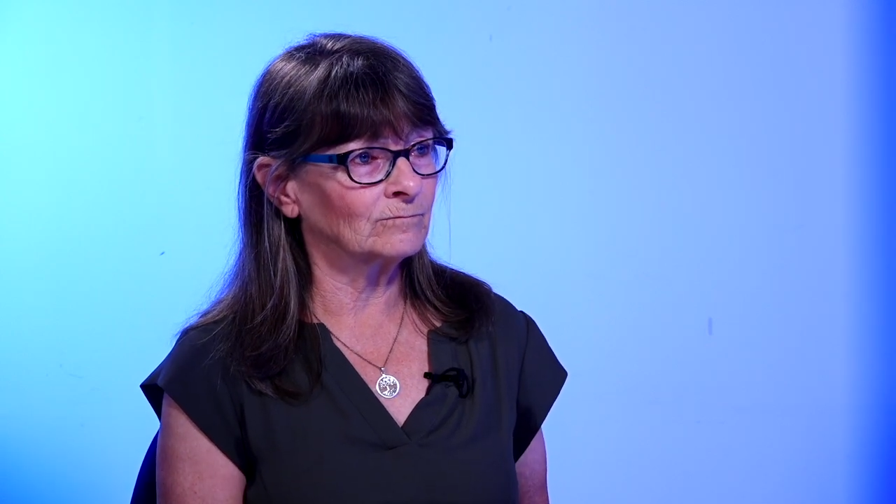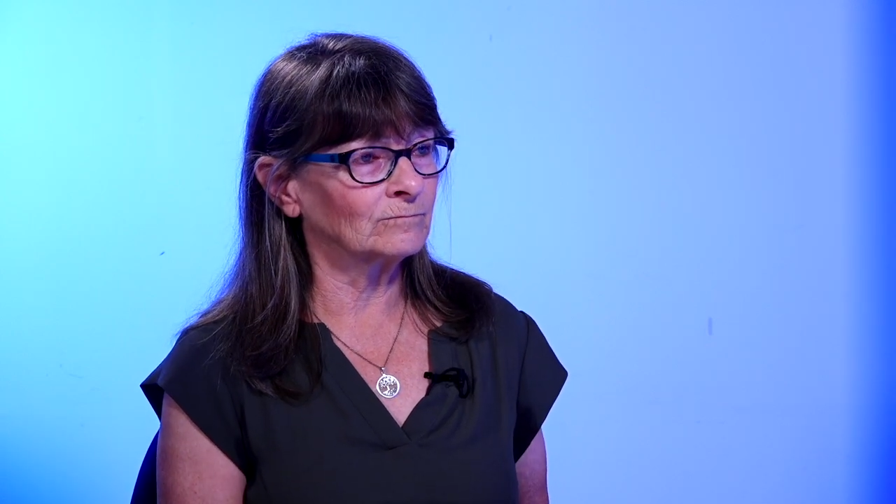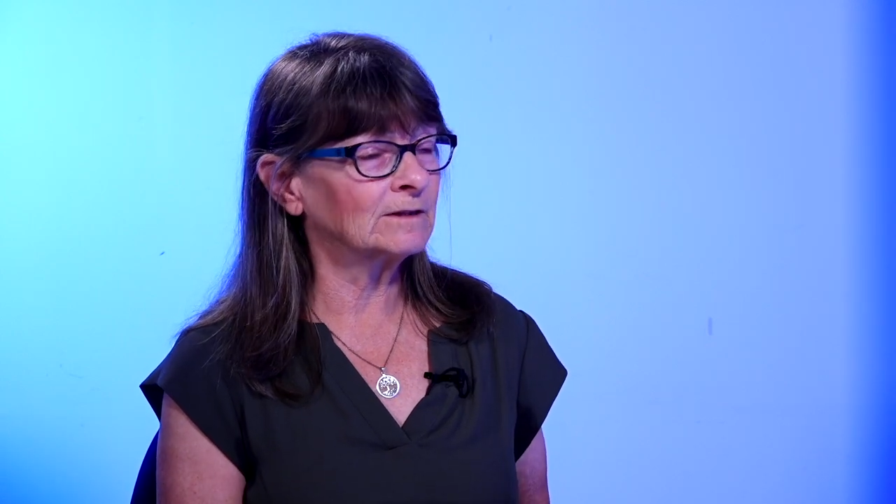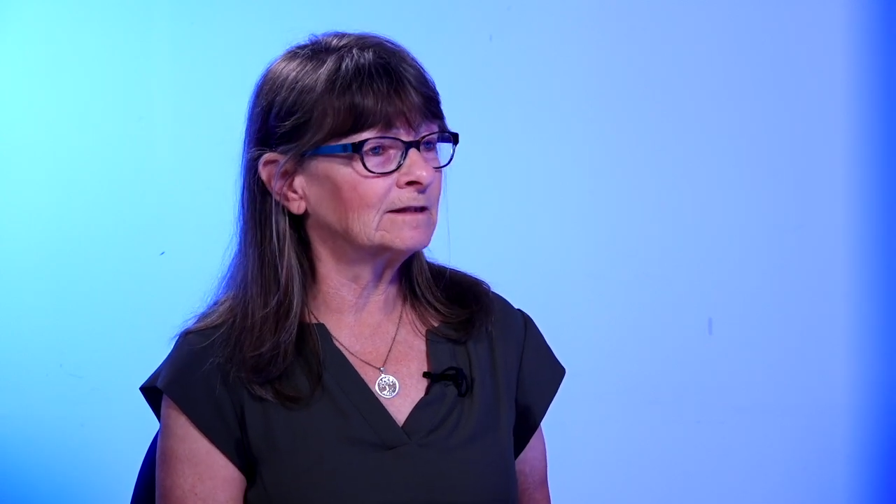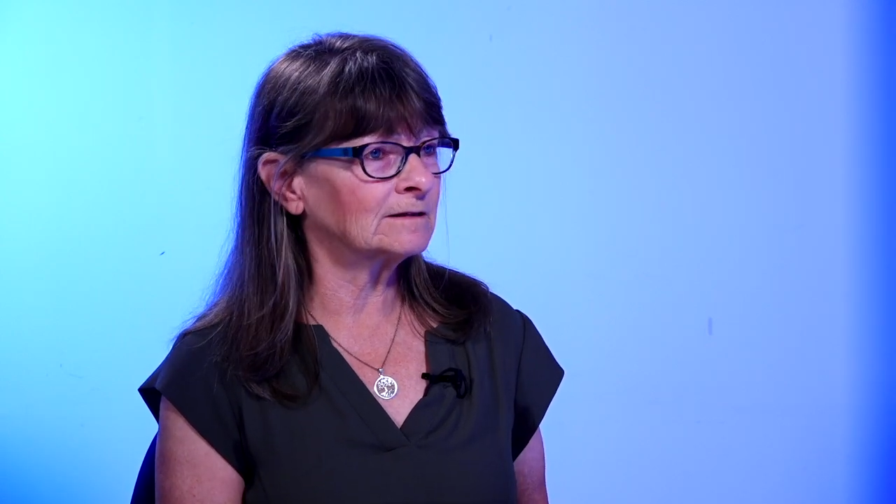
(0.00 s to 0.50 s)

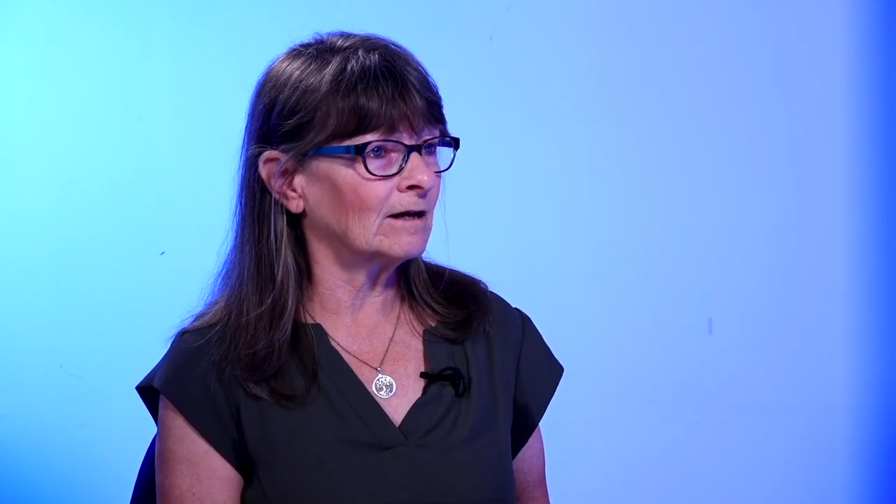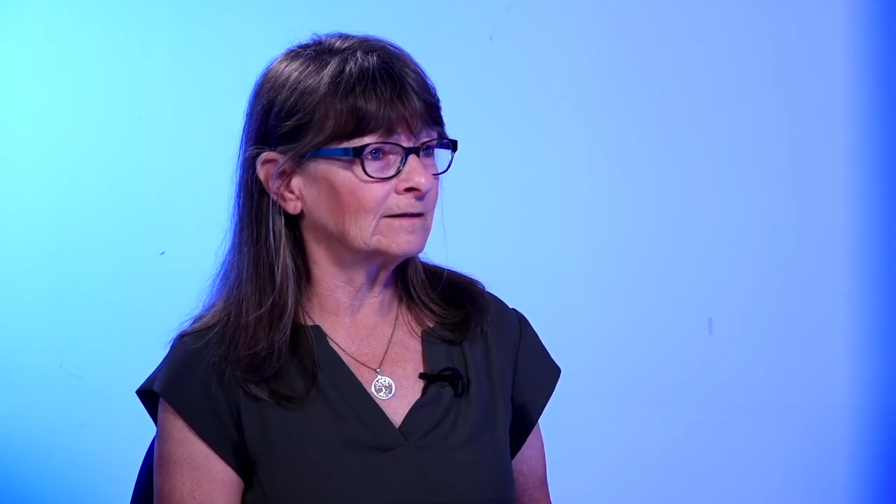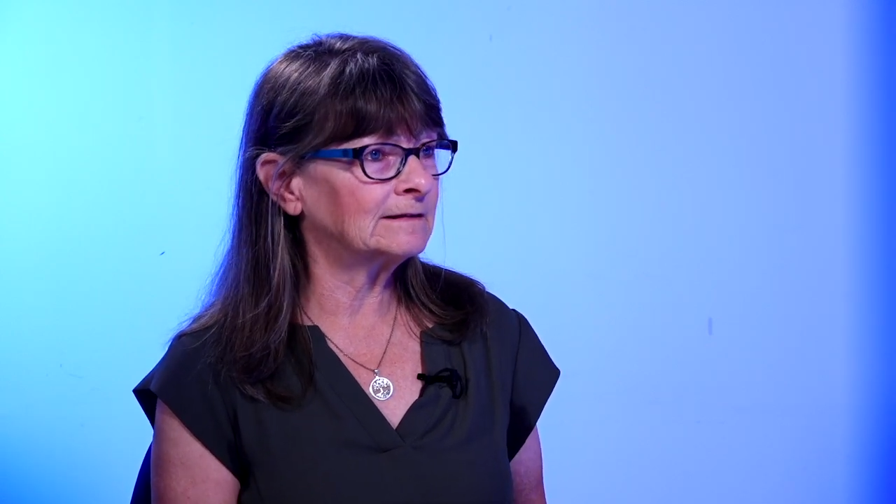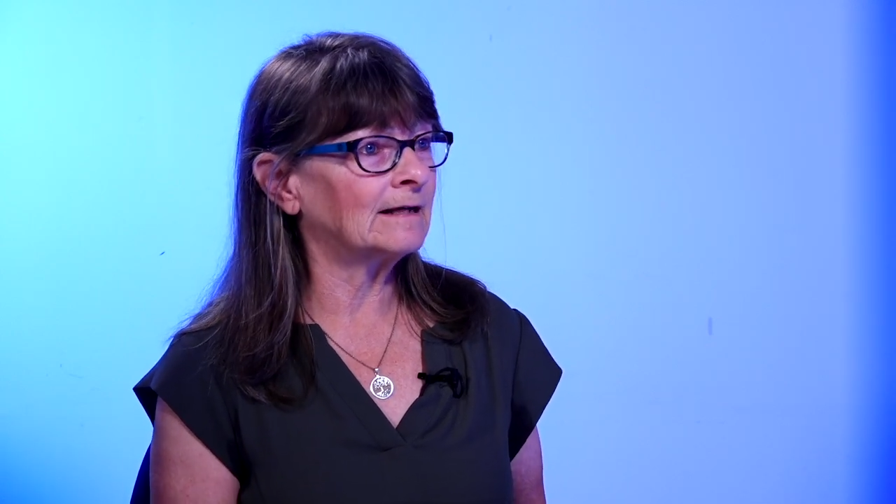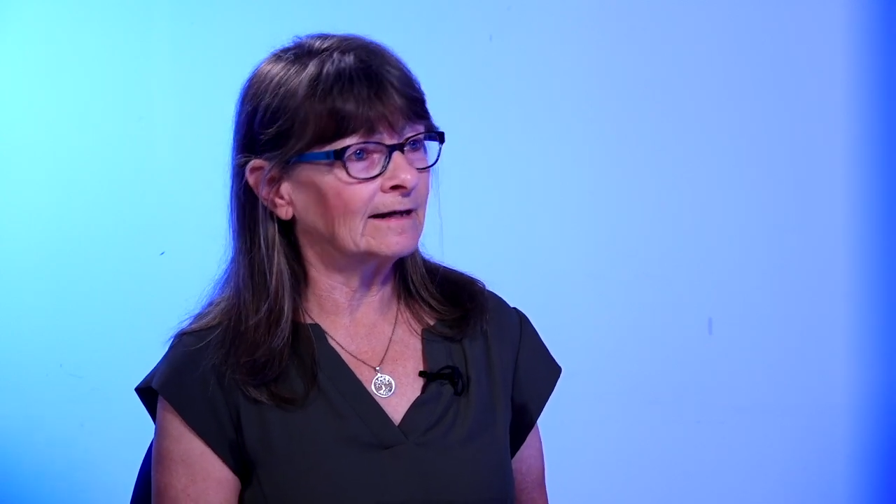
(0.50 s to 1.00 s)
really
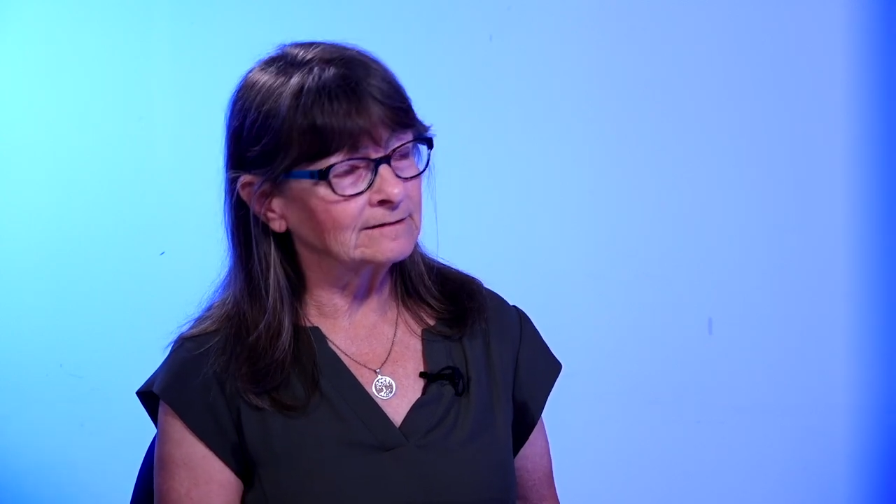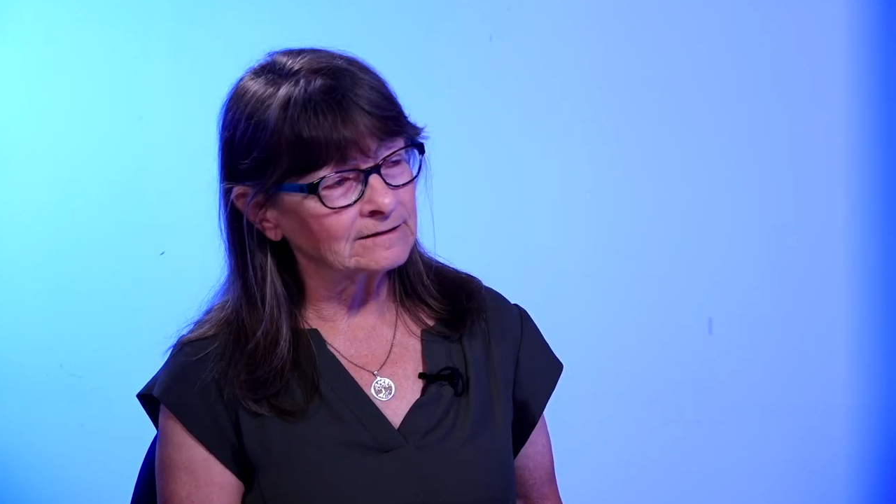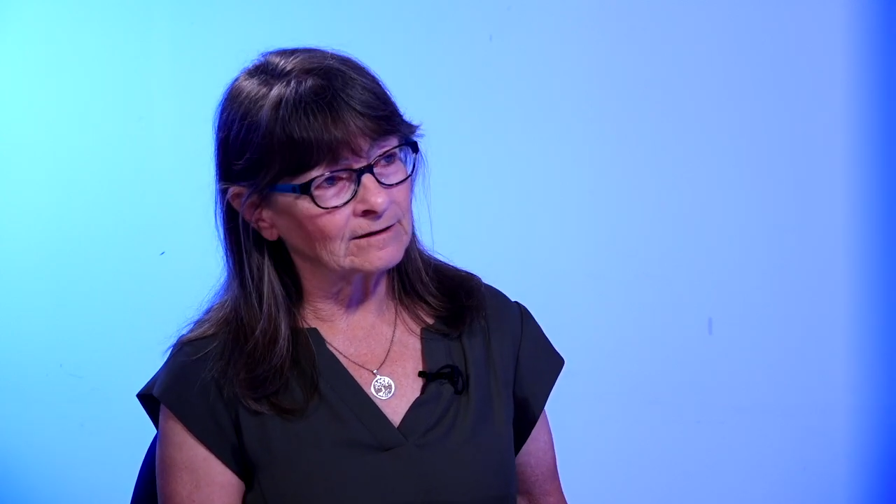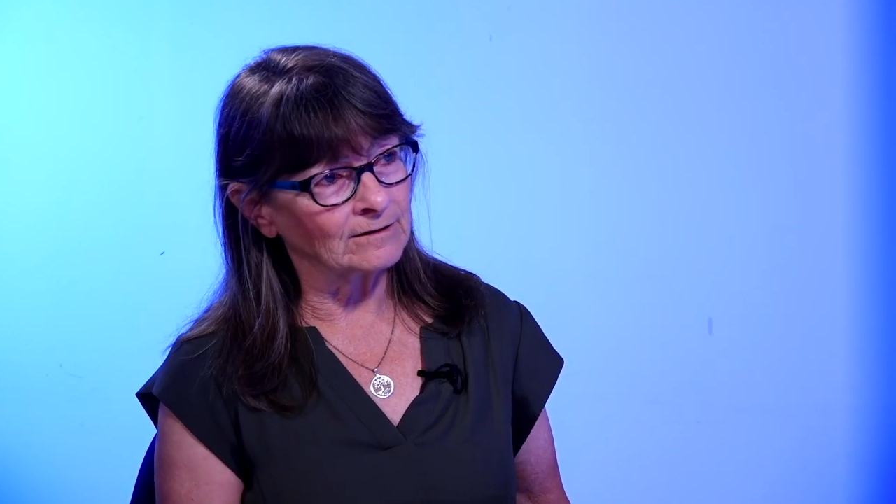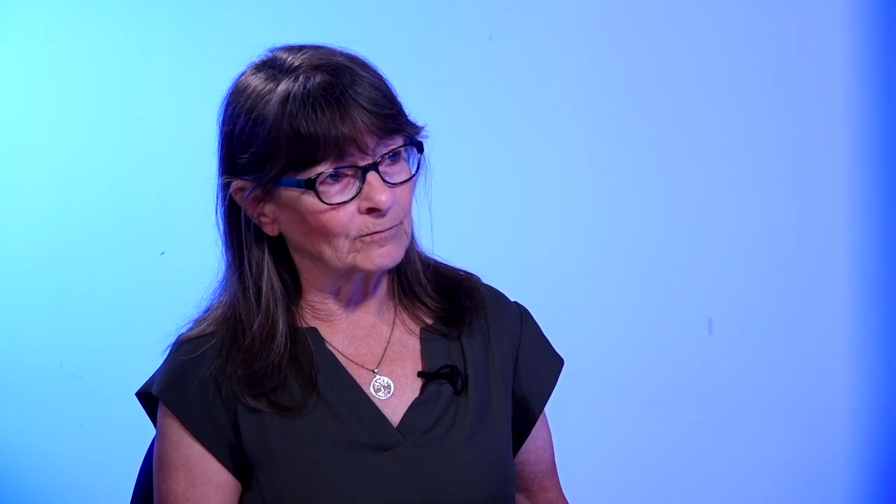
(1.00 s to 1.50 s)
solid
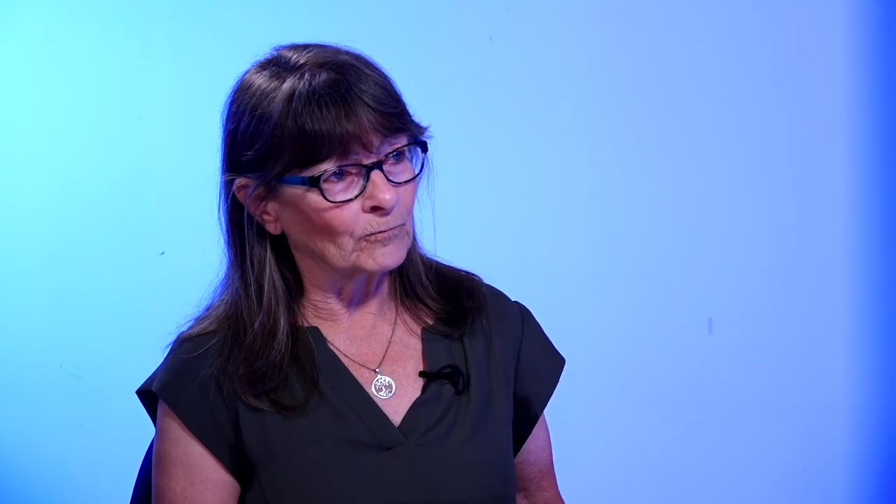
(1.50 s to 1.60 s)
guidance on